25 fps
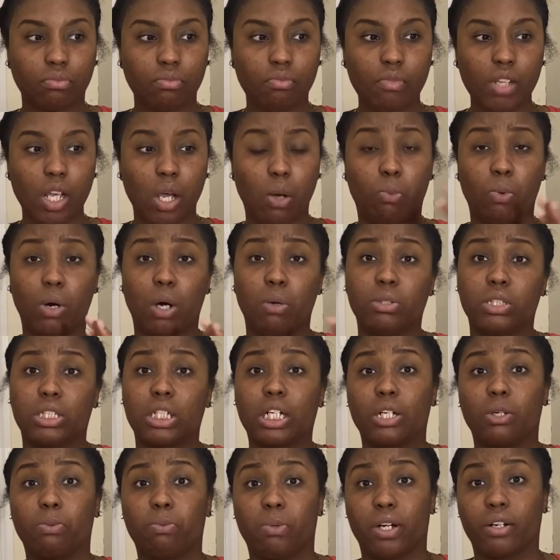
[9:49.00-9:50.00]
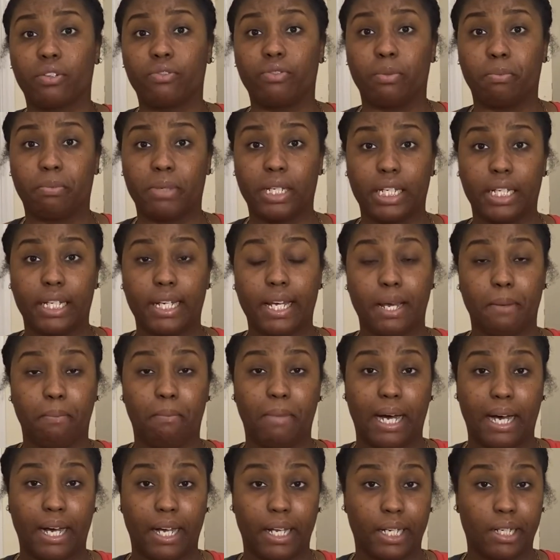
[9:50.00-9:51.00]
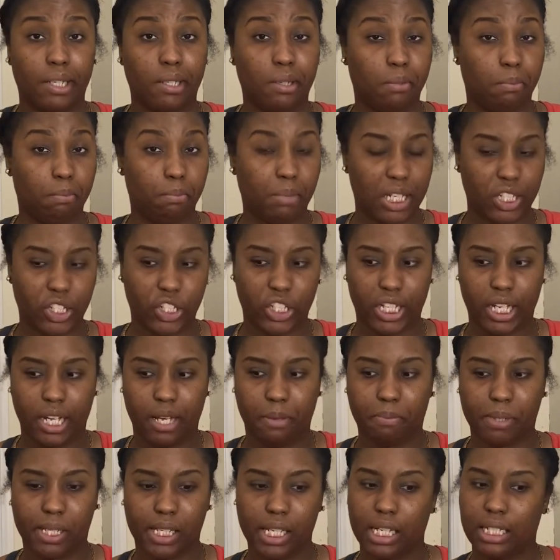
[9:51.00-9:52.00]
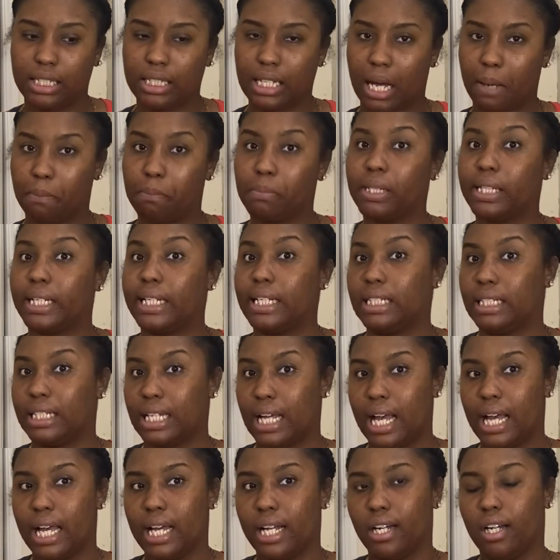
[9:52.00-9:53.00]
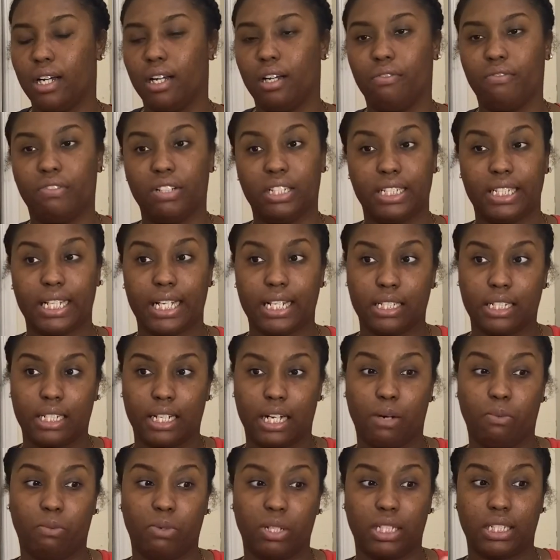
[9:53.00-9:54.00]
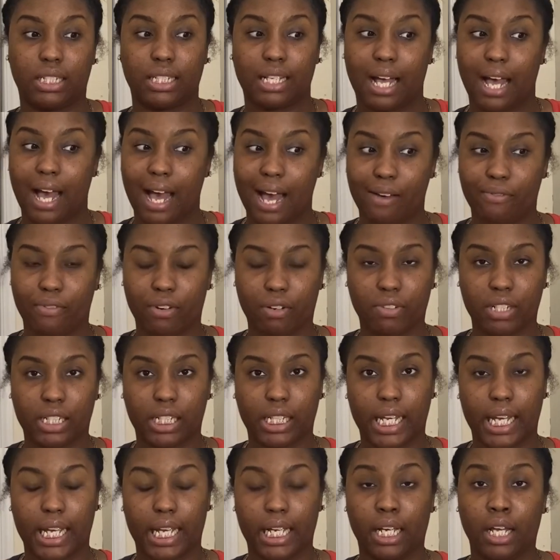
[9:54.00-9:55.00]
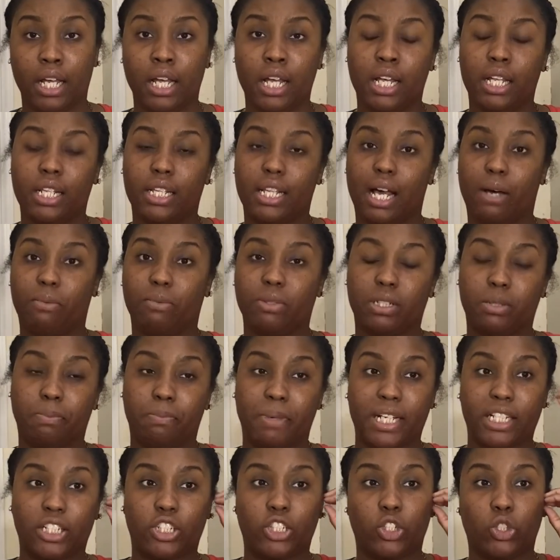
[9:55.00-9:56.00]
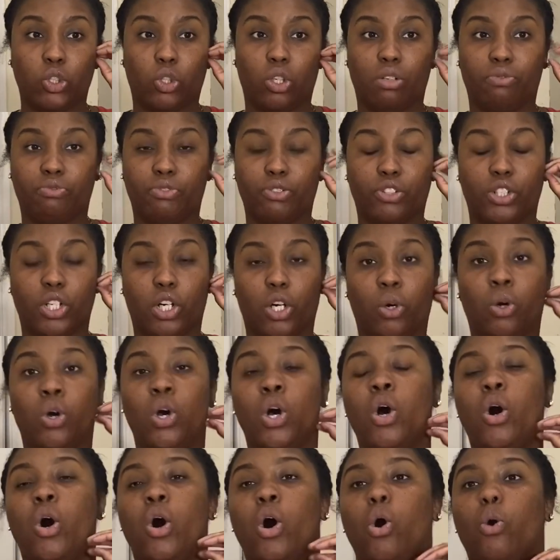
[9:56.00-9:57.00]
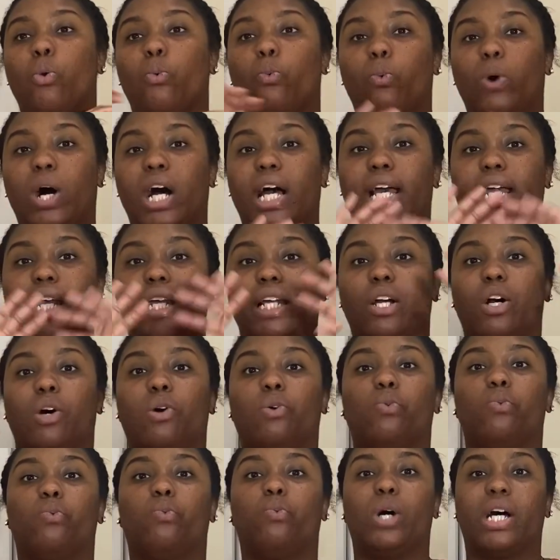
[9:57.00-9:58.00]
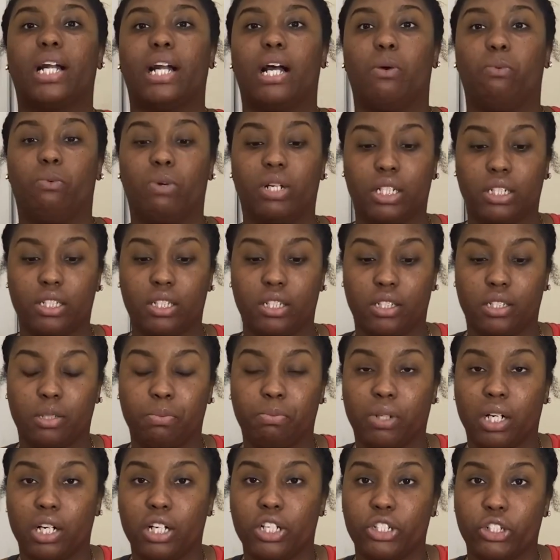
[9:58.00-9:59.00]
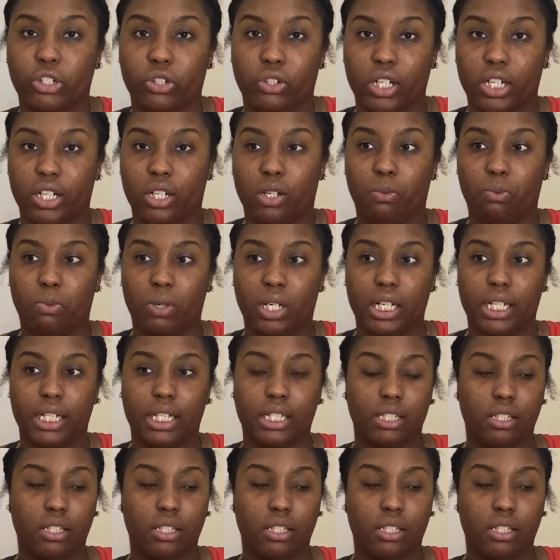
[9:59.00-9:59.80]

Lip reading: and what was going to work for me in my budget. And because I planned ahead of a date that I wanted to have everything, that was based off, you know, what what I wanted to splurge on, or what